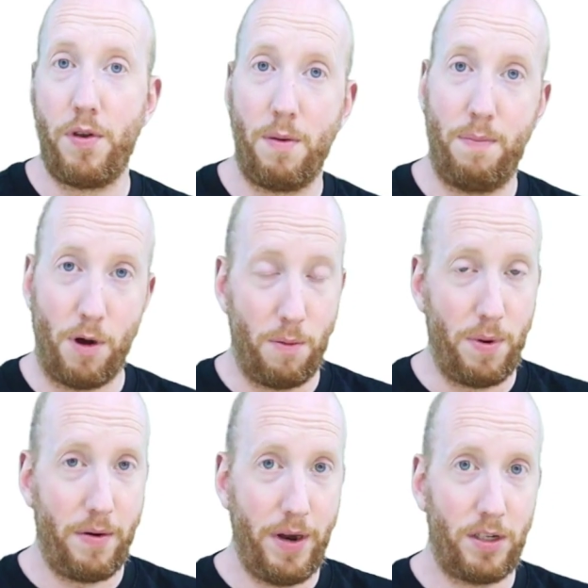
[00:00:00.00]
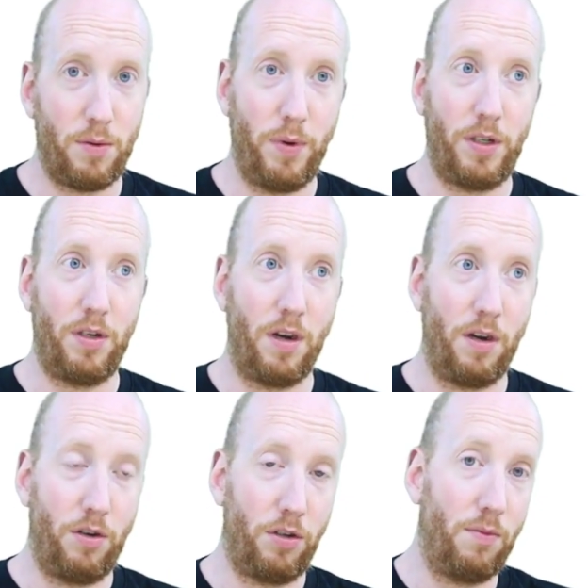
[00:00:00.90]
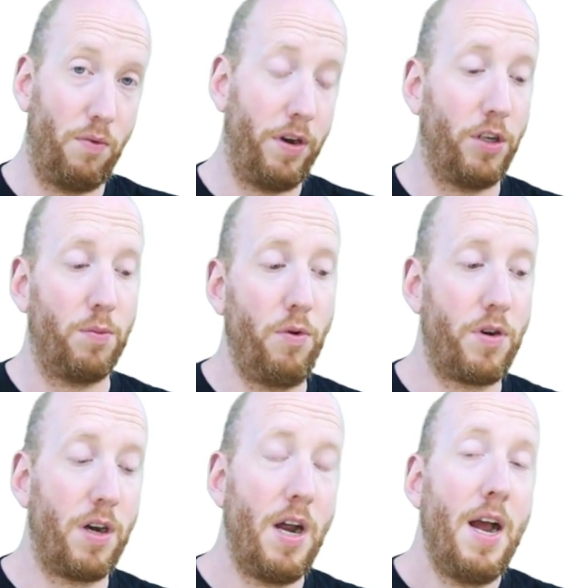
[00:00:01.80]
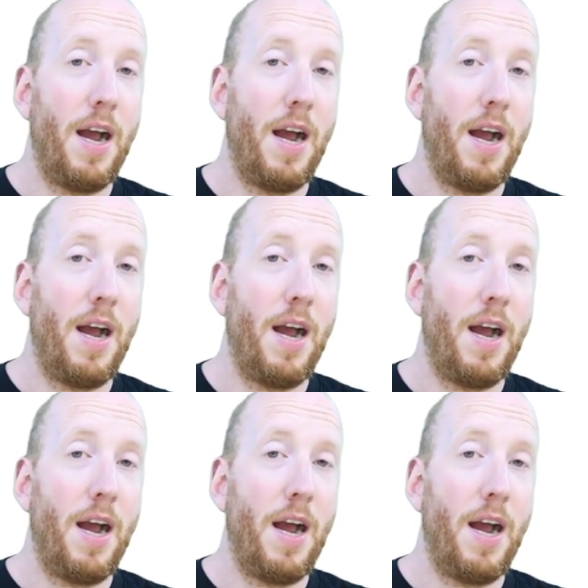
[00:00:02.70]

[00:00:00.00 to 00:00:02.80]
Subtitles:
ball bearings, which are just running smoother.